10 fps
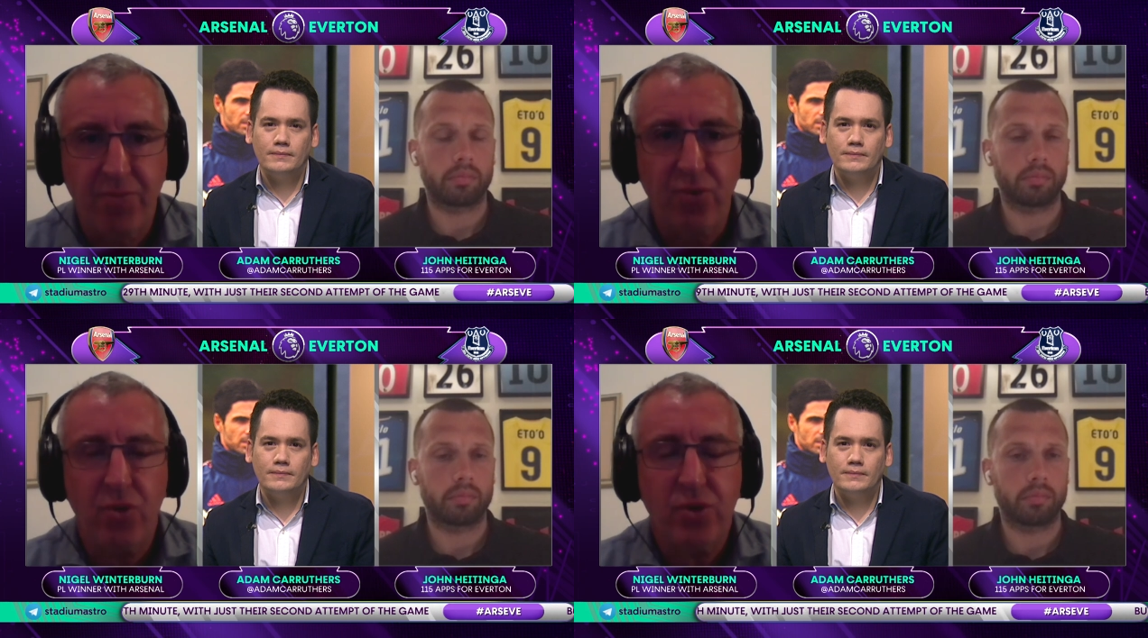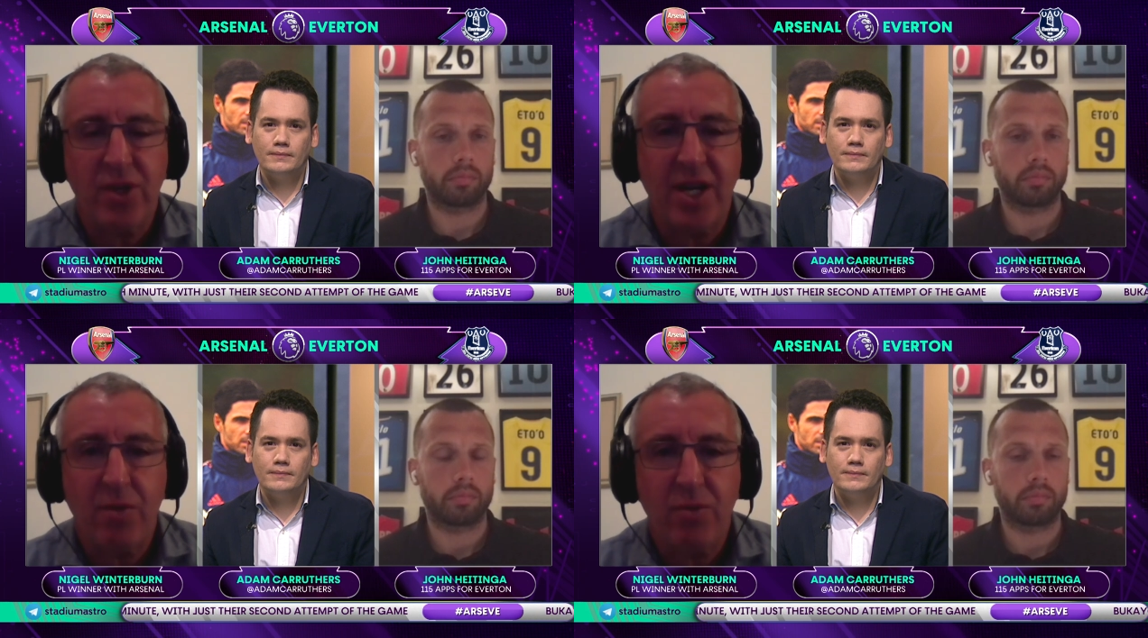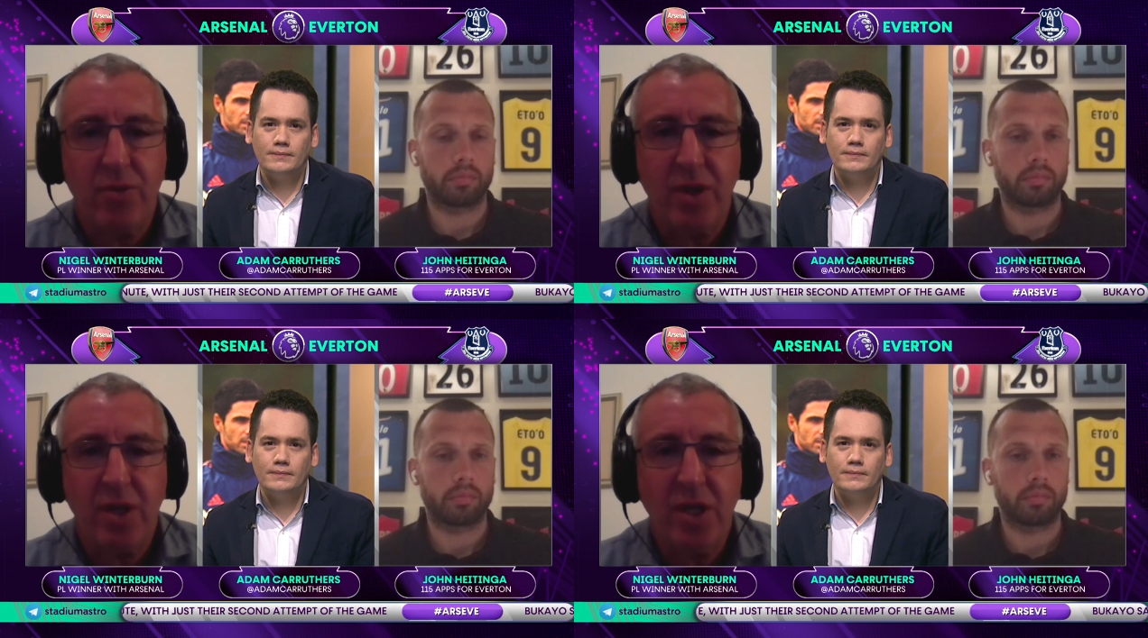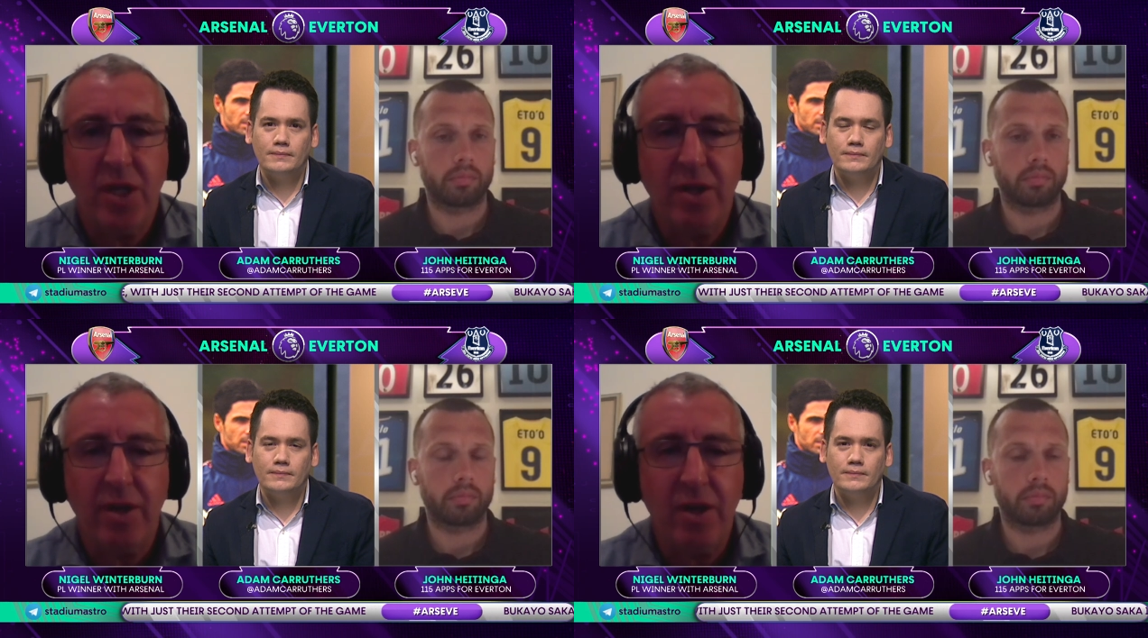Speaker 1: brought out
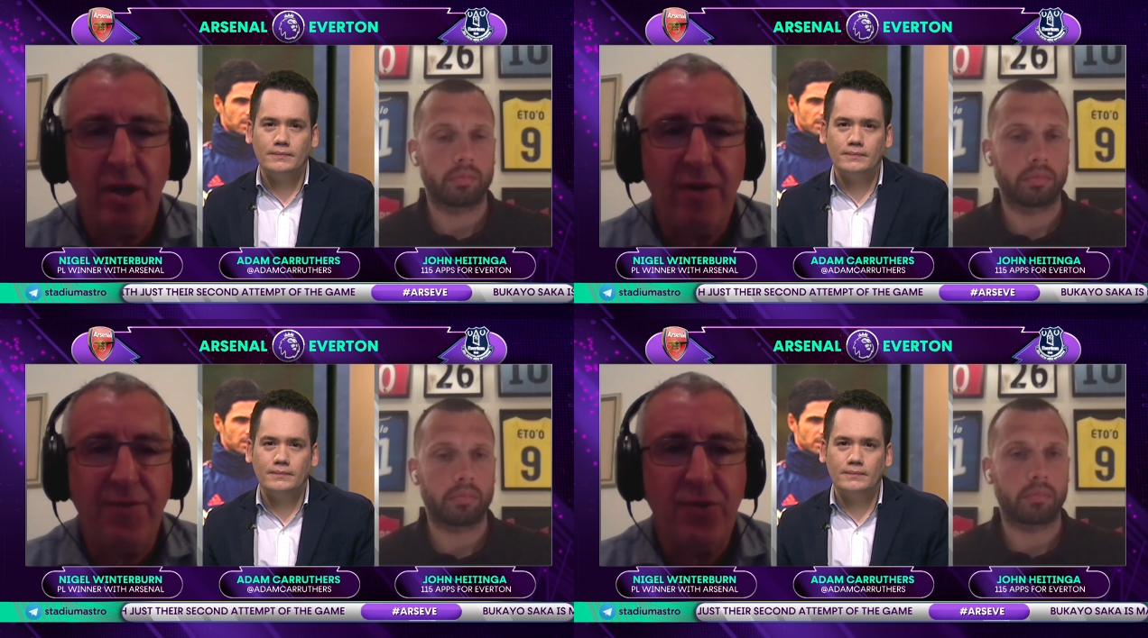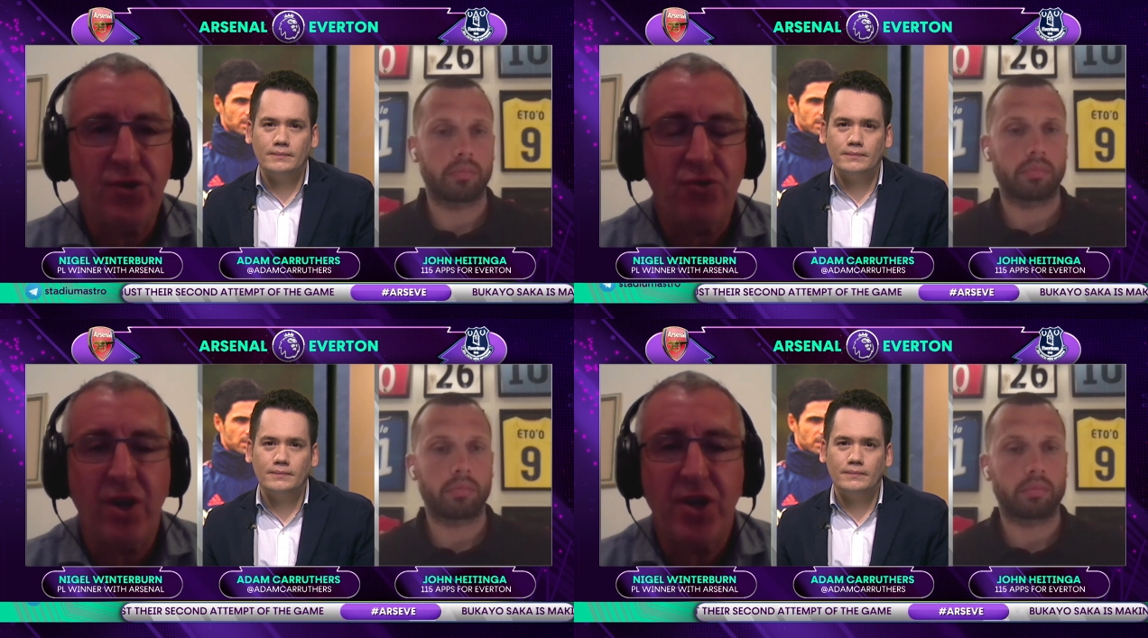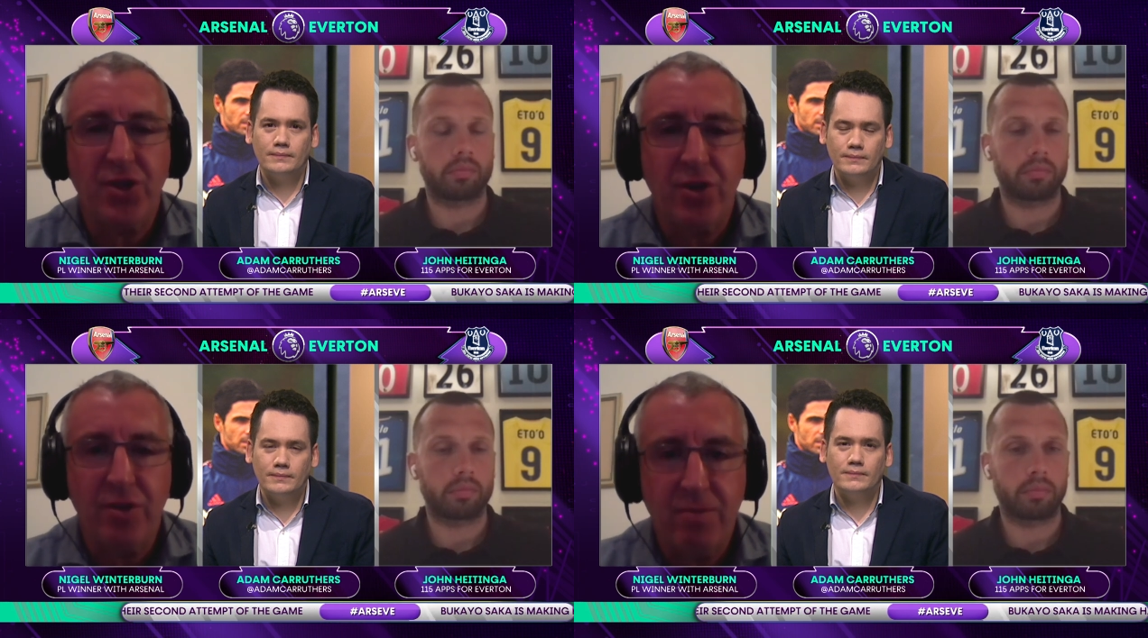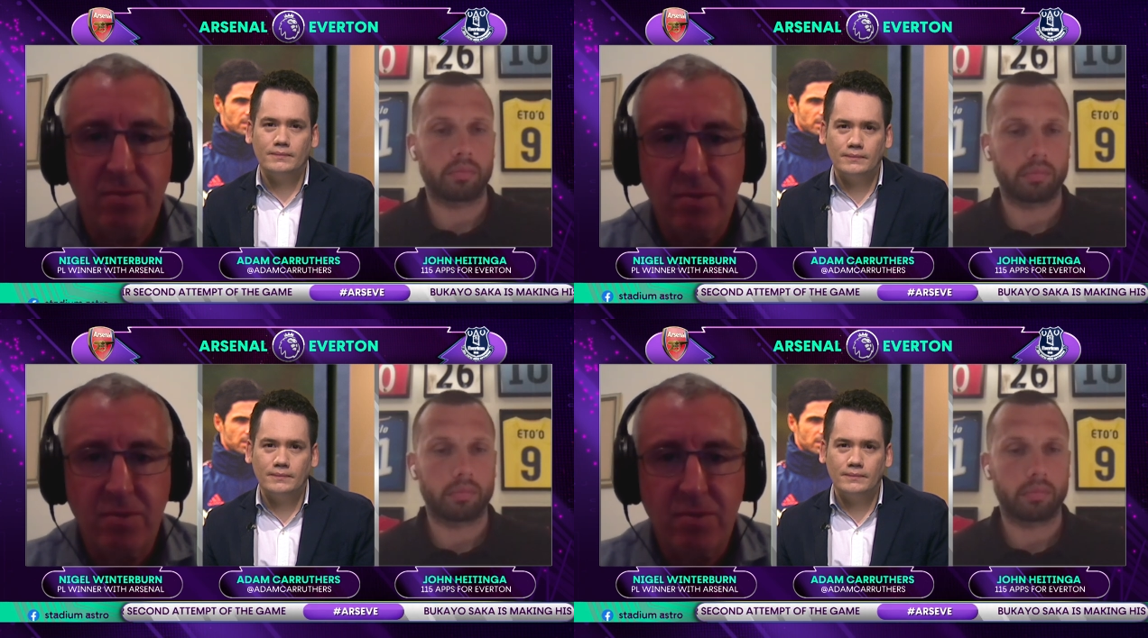the uh, frustration